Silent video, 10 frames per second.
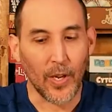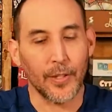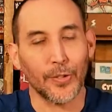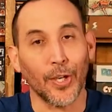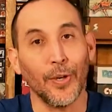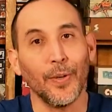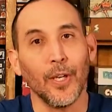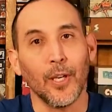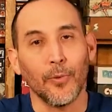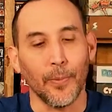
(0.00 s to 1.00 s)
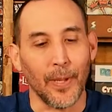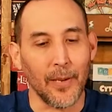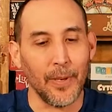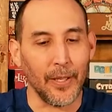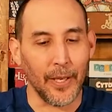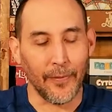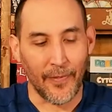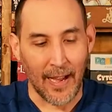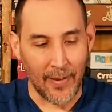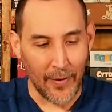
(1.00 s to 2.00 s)
So replayability
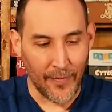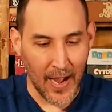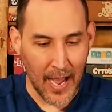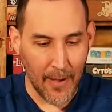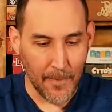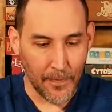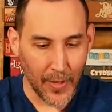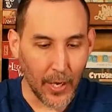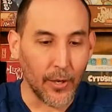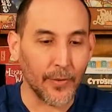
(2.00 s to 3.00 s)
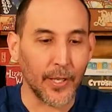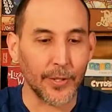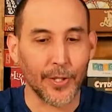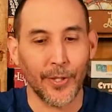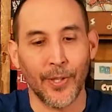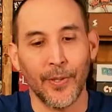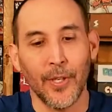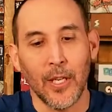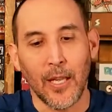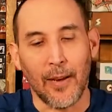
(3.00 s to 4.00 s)
five out of five. Overall total,
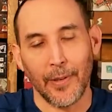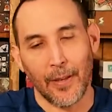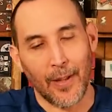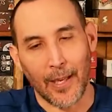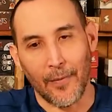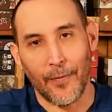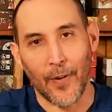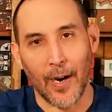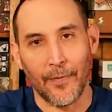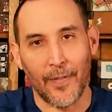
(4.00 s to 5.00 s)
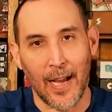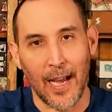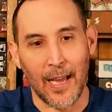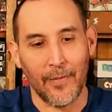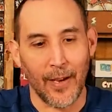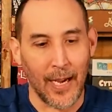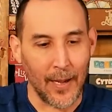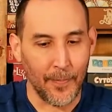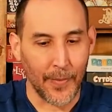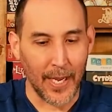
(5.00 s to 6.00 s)
I would give it like a four out of five,
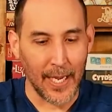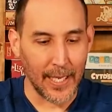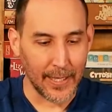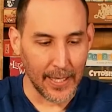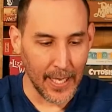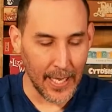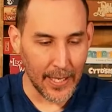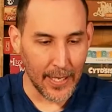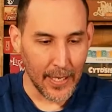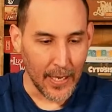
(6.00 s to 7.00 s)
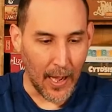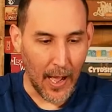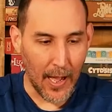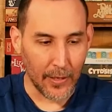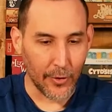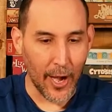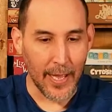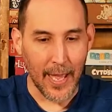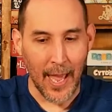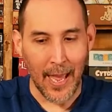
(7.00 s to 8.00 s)
um, eight out of ten. Uh,
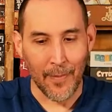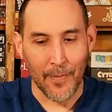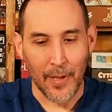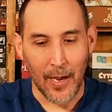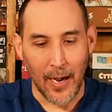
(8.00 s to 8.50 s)
great game.